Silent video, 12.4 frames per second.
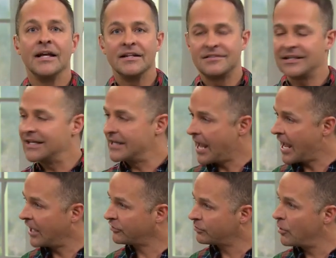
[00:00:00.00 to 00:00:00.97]
It's in
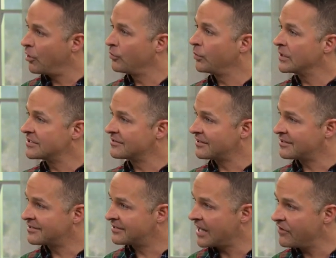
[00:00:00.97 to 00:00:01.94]
S-Mode, which is the
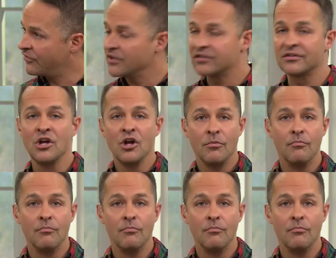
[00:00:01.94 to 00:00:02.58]
safest,